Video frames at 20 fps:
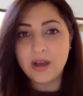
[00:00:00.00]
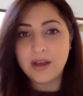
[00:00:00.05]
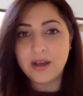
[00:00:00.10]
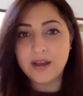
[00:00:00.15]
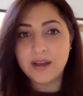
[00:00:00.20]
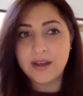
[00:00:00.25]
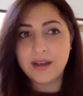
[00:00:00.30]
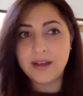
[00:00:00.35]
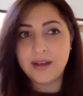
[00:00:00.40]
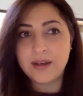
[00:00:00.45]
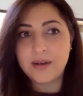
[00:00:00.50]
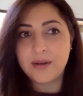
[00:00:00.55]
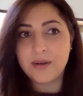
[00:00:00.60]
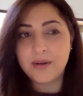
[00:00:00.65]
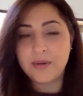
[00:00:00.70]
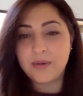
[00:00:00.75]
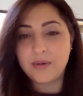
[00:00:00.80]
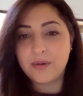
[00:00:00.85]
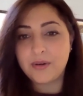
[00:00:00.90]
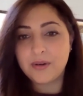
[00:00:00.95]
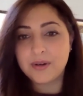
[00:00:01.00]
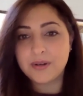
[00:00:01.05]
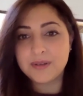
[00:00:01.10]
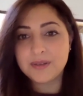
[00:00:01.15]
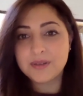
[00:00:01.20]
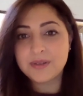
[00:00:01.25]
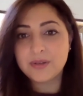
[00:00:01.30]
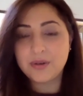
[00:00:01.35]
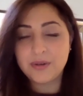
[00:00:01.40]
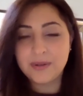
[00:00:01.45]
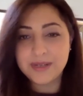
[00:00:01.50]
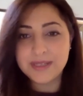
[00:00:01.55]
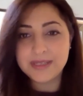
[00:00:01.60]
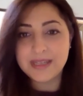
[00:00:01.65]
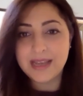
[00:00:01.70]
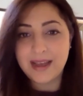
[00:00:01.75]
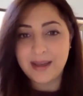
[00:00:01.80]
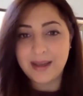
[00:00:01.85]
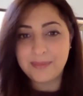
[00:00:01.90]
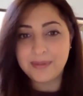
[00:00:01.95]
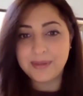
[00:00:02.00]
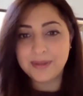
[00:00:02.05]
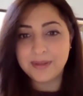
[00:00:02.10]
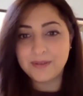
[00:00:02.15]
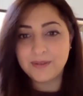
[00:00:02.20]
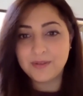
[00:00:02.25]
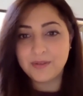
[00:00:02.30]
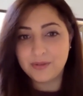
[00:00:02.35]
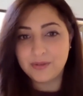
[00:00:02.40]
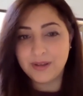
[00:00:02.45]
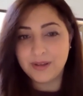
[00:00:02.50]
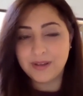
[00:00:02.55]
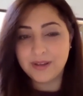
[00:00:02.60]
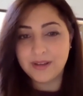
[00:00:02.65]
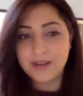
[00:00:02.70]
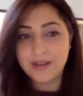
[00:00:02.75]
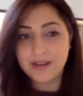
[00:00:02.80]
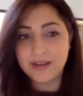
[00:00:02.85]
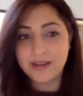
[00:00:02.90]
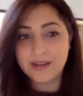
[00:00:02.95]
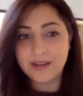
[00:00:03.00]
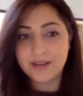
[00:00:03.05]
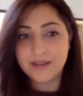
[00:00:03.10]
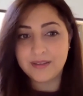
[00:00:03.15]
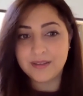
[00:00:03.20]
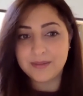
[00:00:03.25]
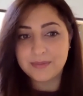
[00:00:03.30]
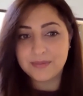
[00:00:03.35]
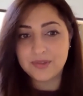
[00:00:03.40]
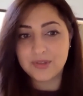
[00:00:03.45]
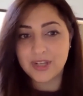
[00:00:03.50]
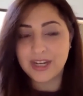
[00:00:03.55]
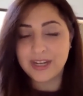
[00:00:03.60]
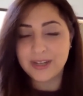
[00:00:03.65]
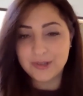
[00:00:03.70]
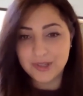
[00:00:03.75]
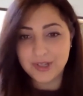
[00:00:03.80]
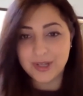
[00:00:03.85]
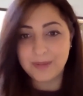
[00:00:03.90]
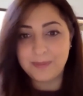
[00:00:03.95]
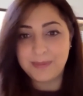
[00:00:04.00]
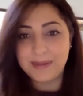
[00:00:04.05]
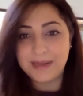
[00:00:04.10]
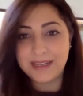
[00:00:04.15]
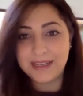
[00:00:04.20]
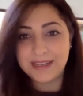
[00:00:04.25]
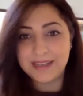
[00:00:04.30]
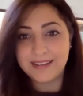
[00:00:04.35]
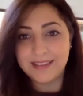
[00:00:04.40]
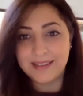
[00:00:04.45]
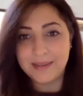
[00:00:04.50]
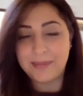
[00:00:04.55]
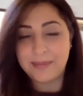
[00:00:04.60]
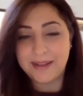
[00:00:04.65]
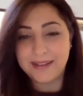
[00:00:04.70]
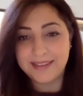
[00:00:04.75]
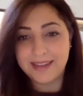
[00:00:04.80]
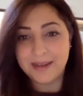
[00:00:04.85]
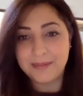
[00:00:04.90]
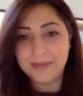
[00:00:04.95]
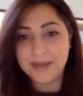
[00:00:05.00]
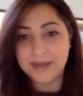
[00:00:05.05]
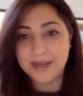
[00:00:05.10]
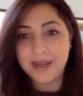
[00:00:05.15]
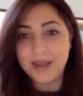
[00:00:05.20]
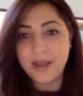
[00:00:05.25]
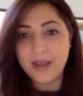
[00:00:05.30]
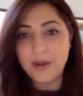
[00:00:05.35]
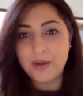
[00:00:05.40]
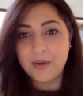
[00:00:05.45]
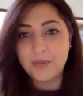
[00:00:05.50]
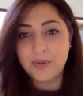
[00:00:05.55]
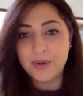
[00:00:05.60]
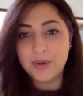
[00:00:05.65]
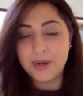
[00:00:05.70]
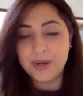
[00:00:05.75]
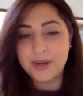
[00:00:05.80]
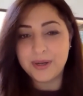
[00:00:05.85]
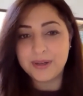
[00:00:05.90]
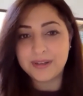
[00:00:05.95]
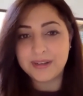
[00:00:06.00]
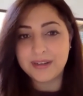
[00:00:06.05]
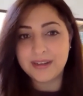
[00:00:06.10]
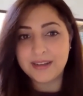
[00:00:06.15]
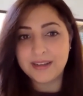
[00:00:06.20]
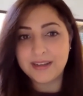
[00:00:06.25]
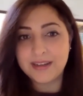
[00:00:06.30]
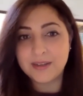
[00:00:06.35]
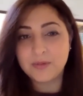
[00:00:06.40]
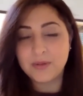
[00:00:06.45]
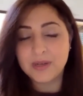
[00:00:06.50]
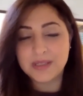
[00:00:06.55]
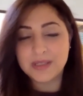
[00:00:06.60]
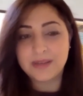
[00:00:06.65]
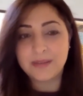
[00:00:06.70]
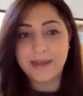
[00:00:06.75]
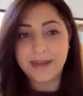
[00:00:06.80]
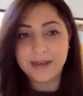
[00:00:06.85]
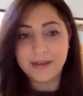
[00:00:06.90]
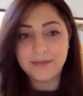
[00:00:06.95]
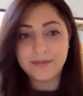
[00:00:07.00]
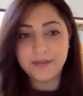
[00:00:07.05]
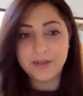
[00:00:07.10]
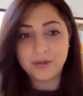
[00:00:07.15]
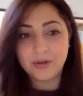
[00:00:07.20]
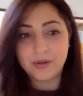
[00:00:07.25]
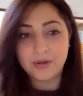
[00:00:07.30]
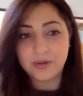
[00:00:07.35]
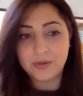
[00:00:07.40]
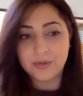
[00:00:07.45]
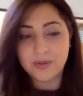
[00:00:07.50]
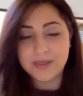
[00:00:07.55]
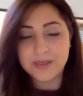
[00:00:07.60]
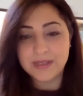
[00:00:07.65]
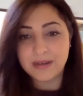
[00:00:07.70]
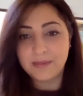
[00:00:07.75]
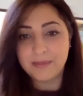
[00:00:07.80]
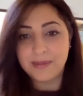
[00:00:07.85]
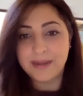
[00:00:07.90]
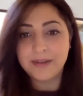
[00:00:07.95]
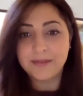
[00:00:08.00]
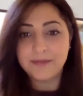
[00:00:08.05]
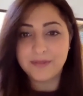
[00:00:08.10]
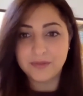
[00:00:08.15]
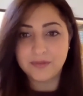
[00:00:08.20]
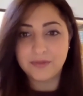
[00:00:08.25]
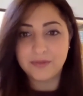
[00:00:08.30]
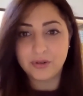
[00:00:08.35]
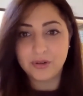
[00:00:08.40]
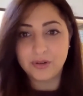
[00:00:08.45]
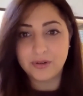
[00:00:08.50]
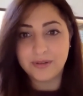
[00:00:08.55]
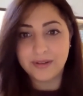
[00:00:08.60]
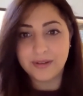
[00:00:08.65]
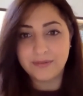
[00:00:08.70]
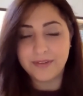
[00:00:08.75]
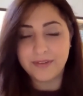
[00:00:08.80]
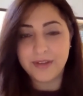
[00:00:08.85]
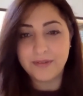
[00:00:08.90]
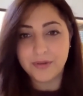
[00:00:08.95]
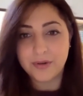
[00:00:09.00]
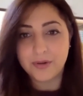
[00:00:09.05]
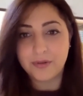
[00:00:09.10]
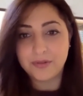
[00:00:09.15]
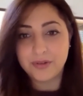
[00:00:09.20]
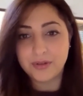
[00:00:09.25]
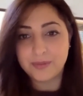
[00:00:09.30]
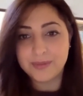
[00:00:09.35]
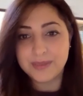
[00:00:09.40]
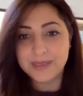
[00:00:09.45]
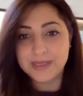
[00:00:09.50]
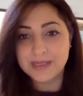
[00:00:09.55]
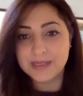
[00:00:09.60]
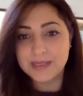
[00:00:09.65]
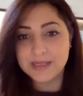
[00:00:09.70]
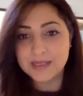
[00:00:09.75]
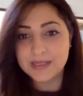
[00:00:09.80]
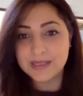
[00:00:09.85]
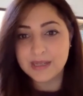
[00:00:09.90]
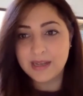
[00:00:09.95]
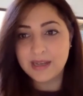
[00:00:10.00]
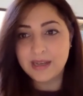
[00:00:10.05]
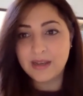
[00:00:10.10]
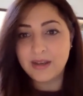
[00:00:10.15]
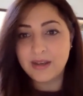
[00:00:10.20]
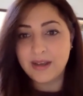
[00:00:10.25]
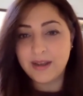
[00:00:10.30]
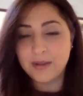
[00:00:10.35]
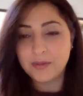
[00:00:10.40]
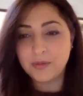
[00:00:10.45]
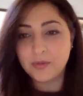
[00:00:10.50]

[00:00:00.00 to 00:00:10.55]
or stories happen during the challenging period in the pandemic where it was the benefit, or it was any benefit in favor of your business? And